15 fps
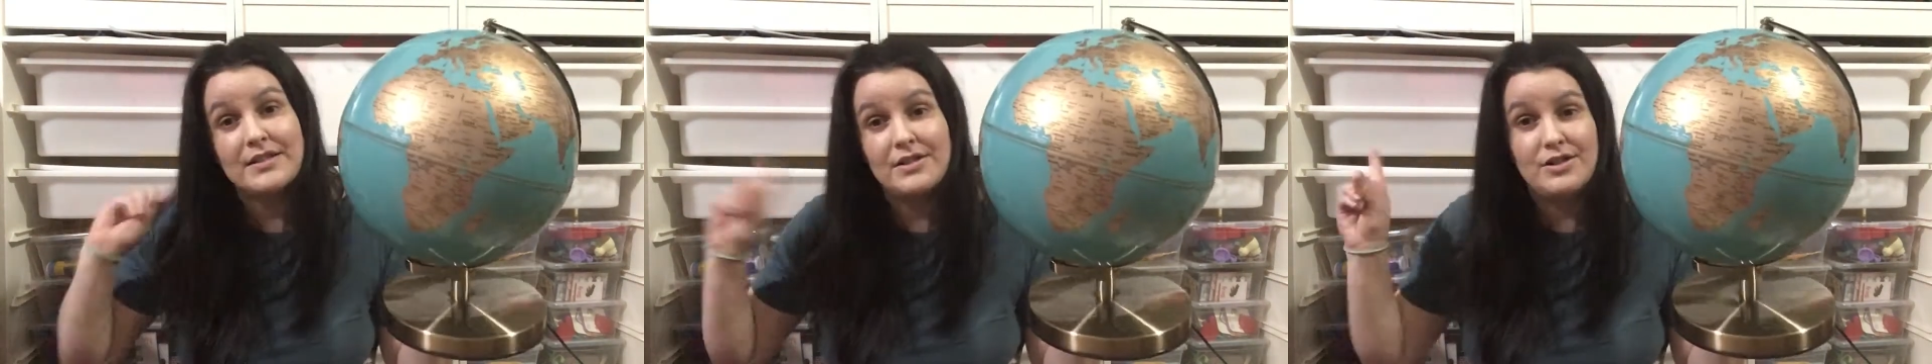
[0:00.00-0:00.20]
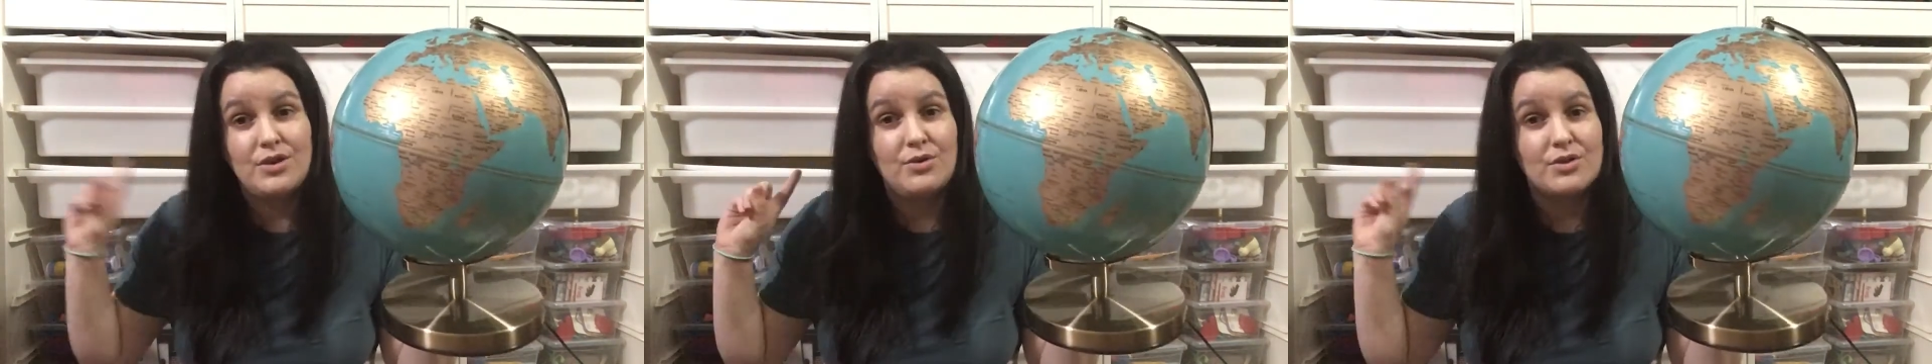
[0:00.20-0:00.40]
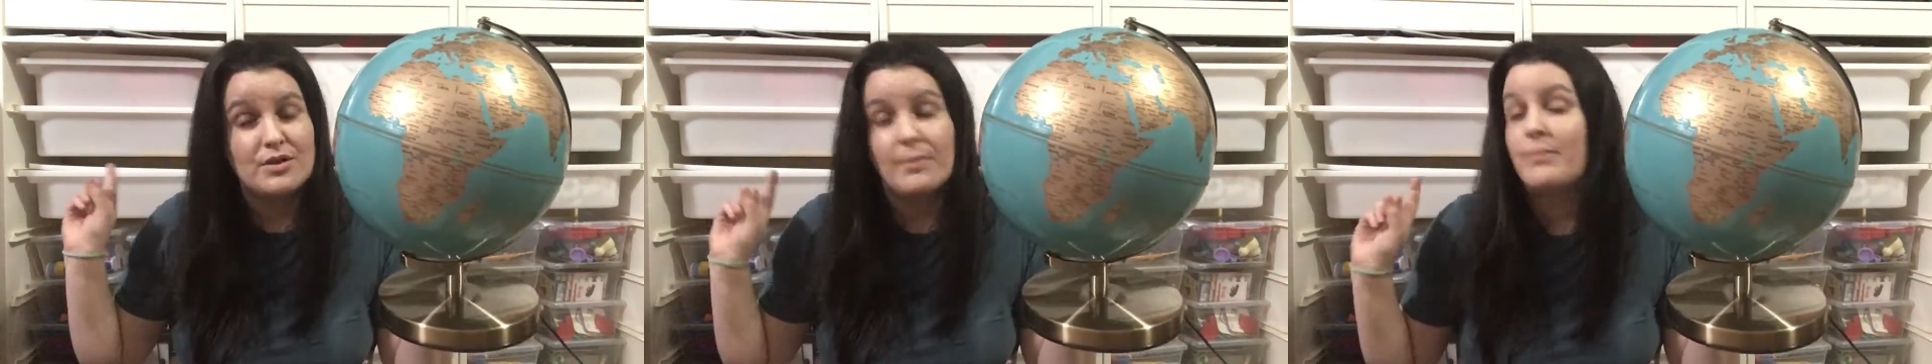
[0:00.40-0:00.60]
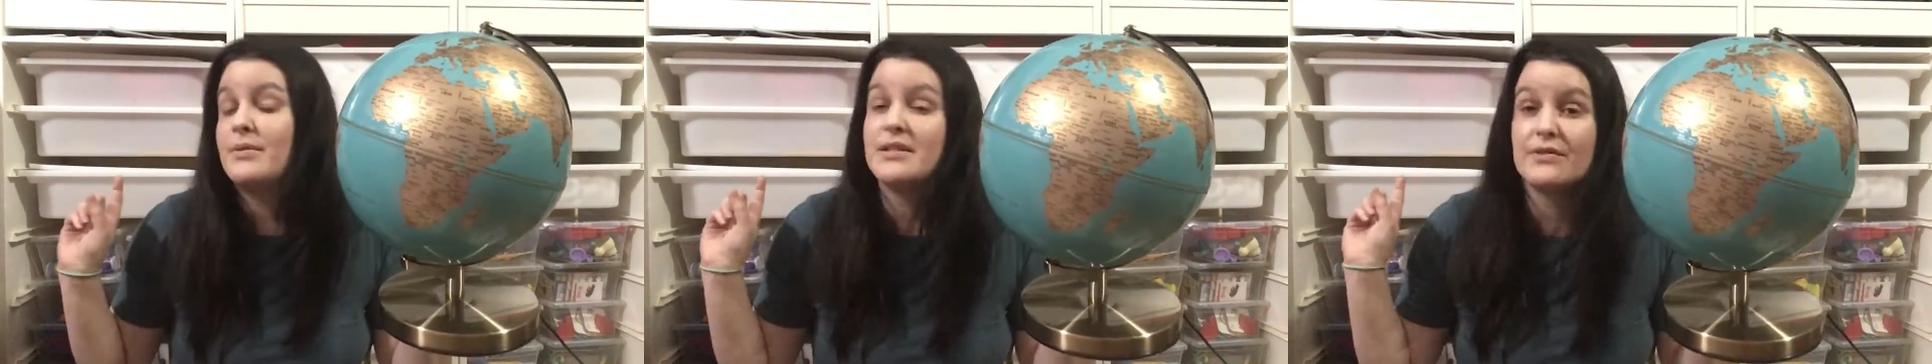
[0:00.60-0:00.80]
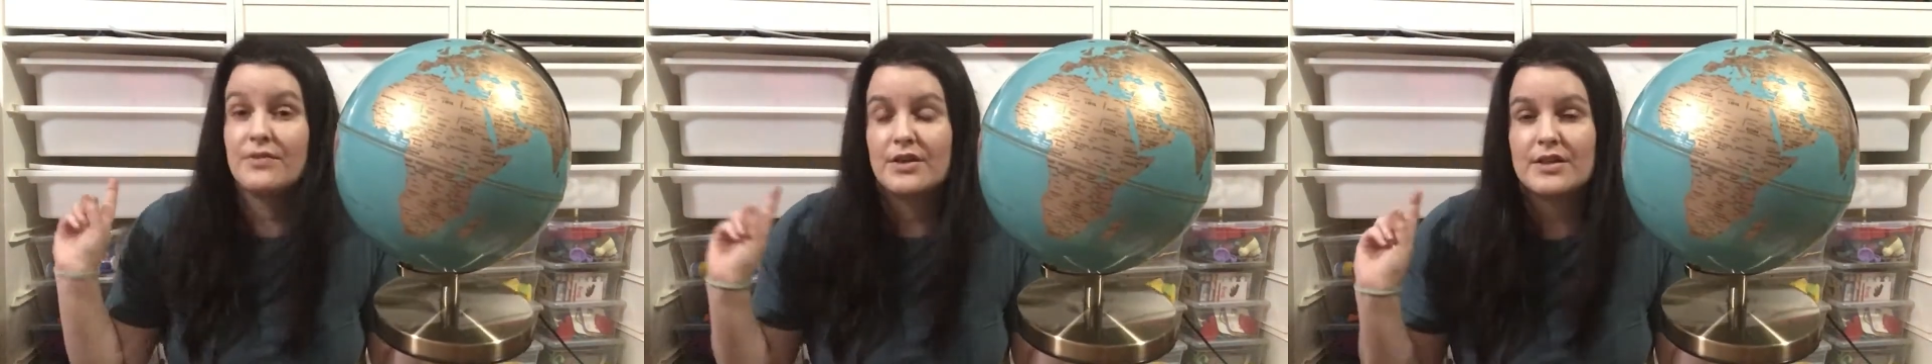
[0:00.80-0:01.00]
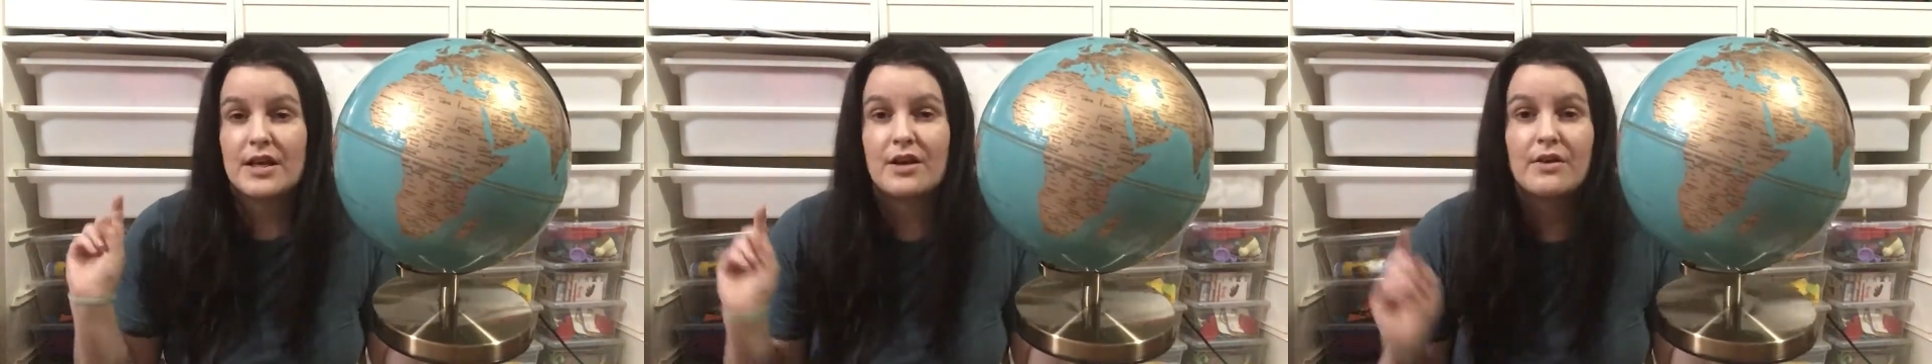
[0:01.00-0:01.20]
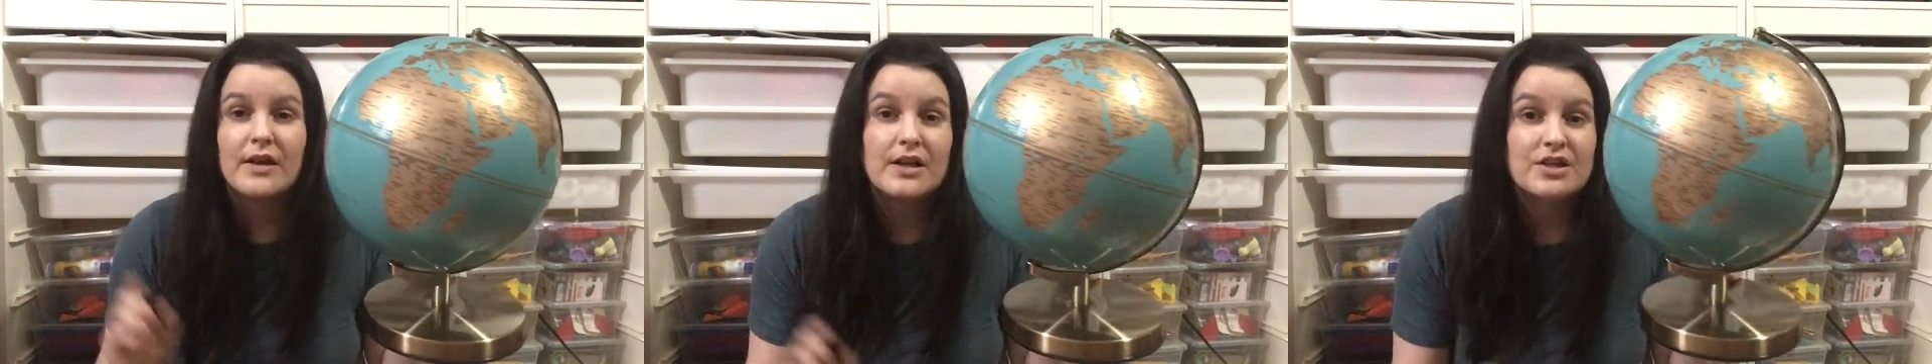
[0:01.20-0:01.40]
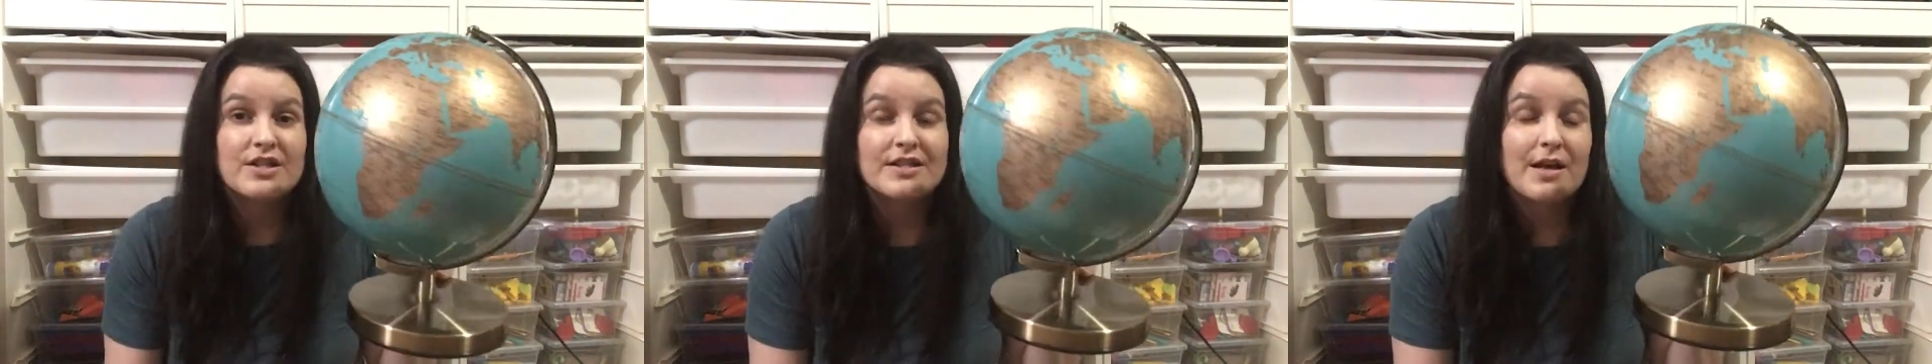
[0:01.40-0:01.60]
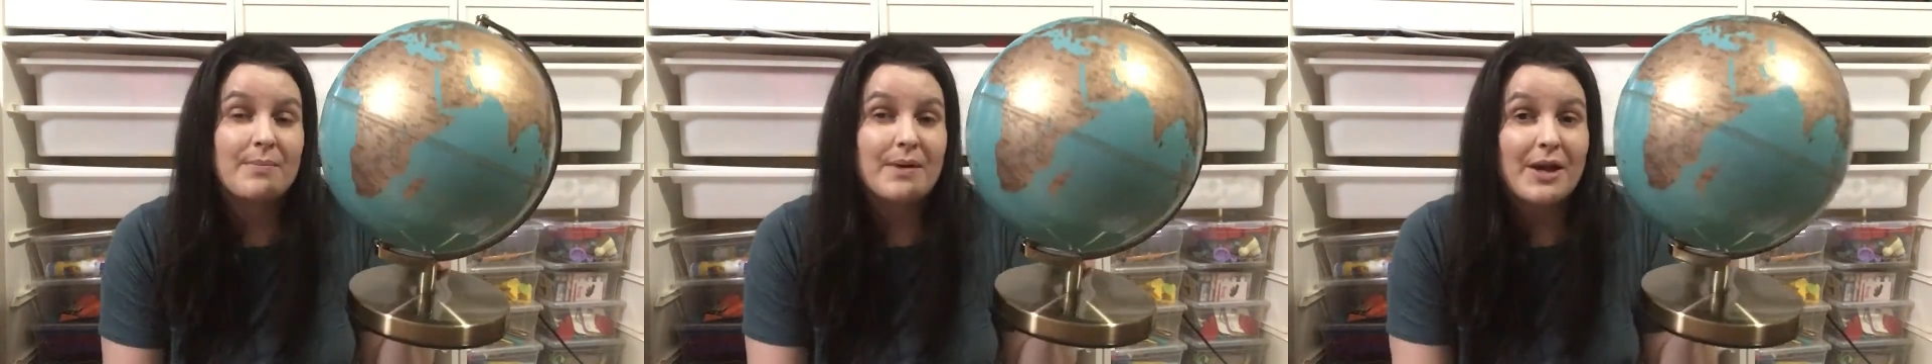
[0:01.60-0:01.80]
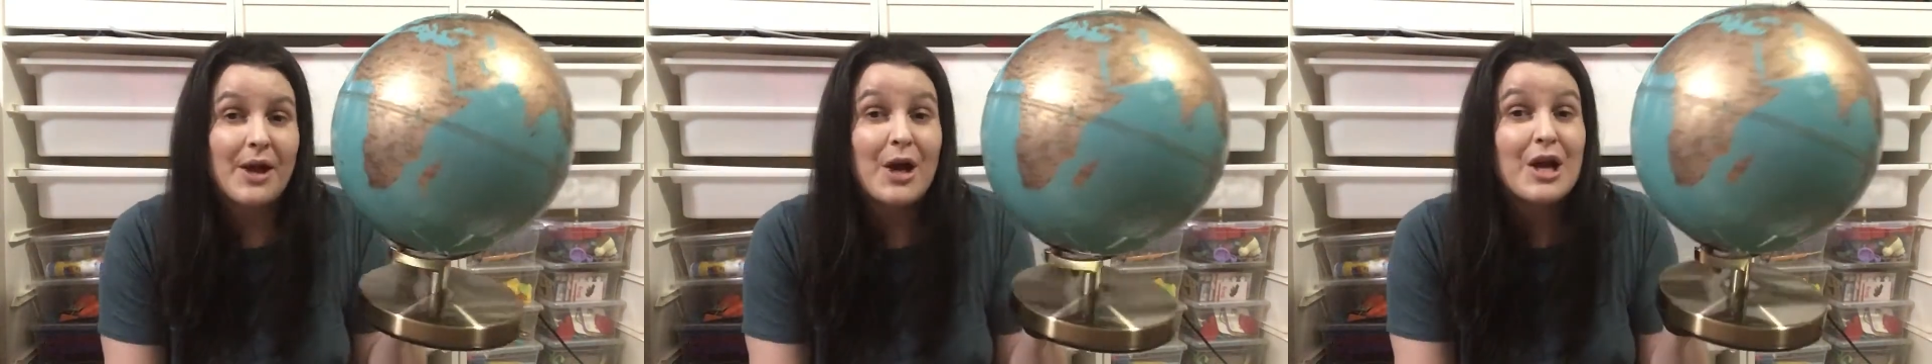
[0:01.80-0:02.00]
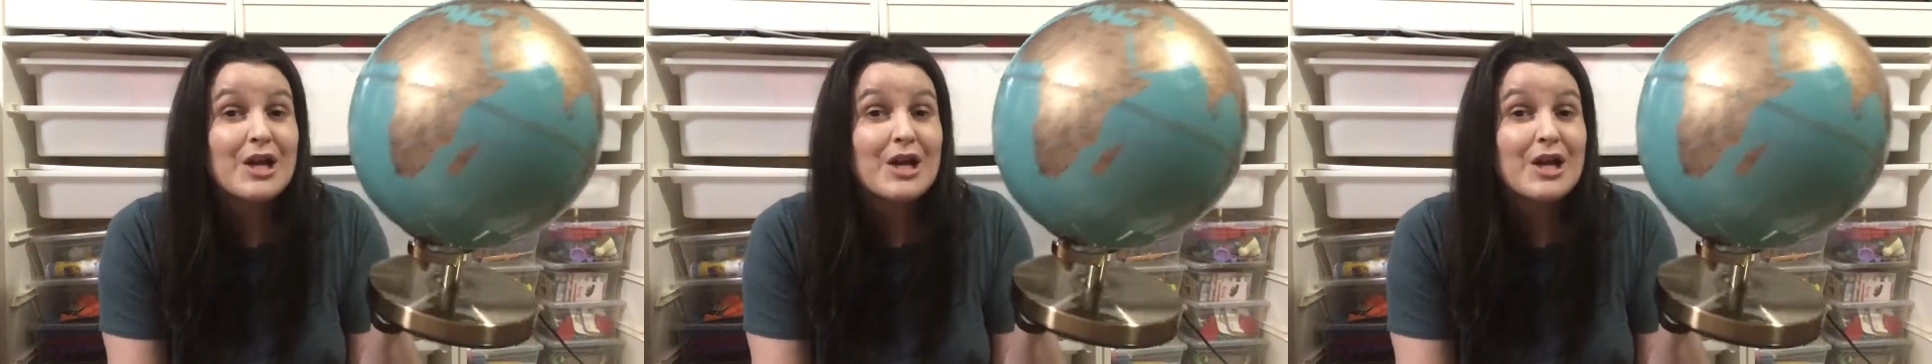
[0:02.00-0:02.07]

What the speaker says: do some different decorations up here.